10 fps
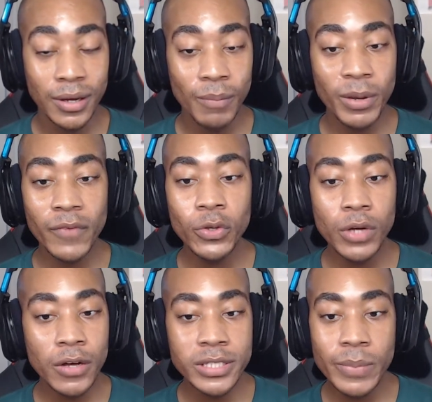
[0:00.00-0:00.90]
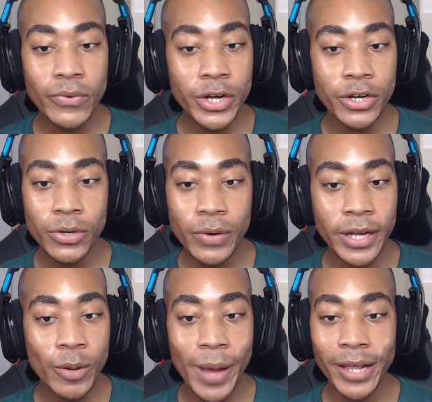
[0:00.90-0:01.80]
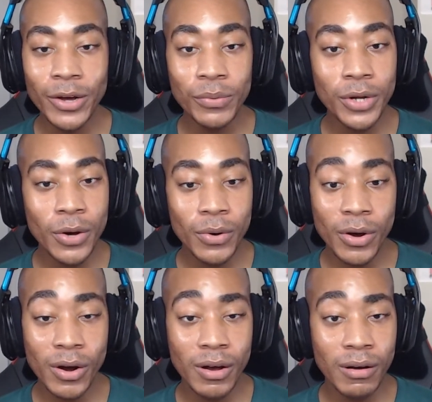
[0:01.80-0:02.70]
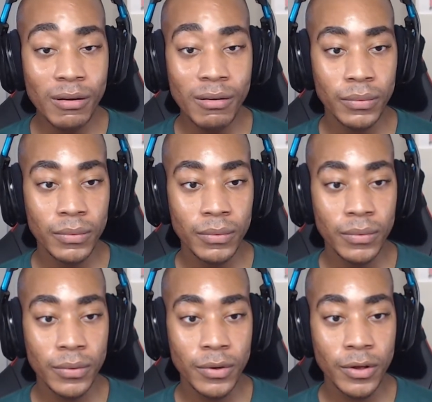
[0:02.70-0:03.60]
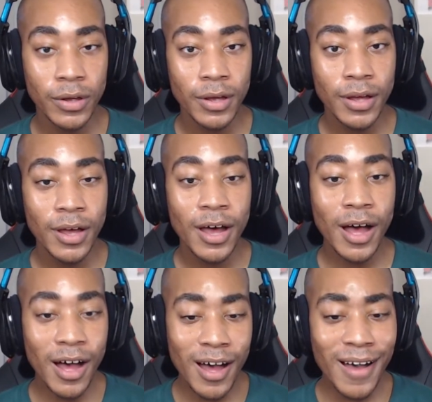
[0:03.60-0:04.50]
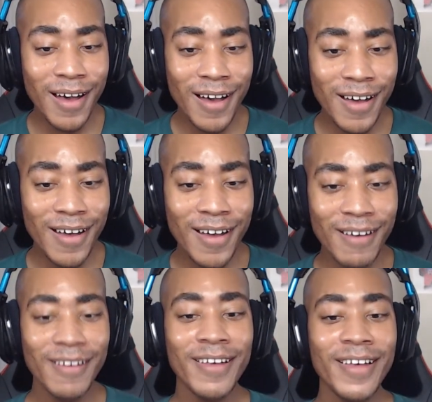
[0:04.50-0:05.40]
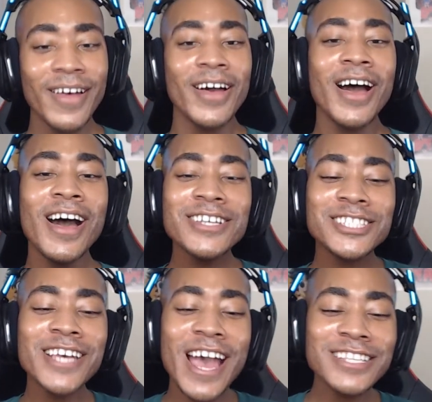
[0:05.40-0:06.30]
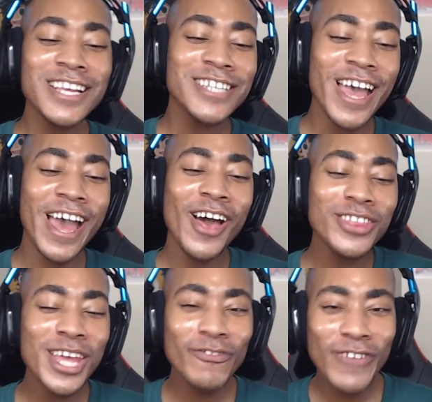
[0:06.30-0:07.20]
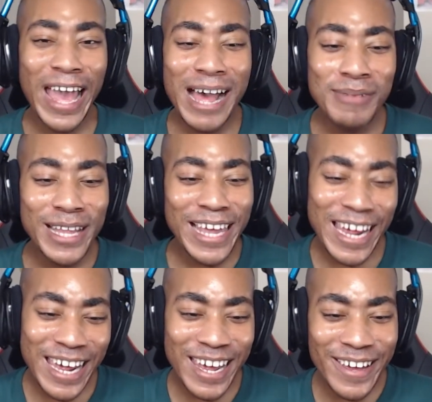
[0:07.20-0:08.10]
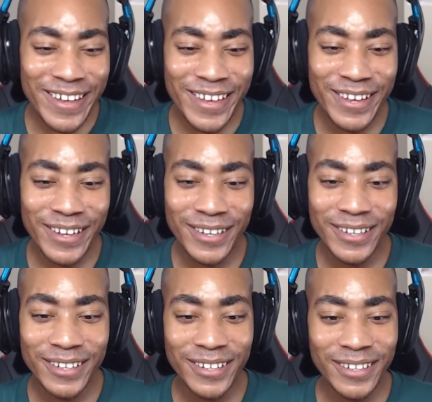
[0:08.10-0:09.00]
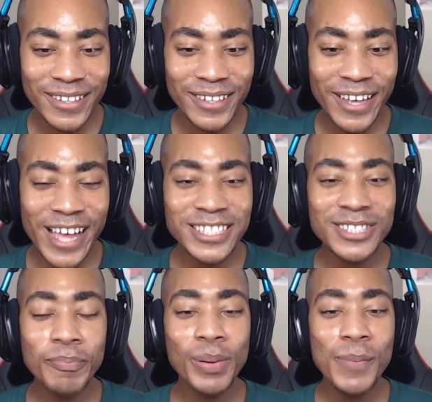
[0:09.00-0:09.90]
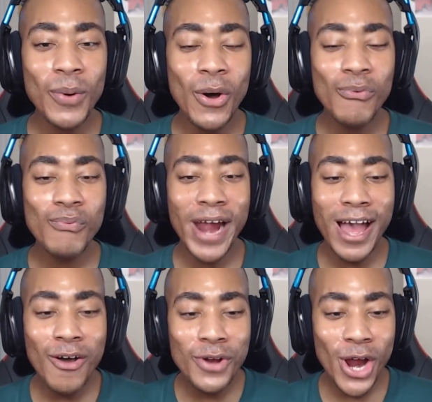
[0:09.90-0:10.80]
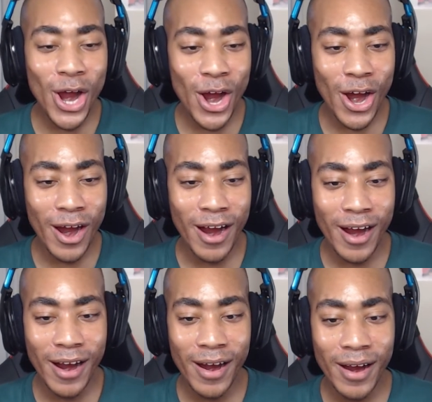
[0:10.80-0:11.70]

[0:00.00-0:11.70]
But if you go somewhere new, ain't nobody gonna know, girl. Oh, she has such a healthy family. It's the people around her.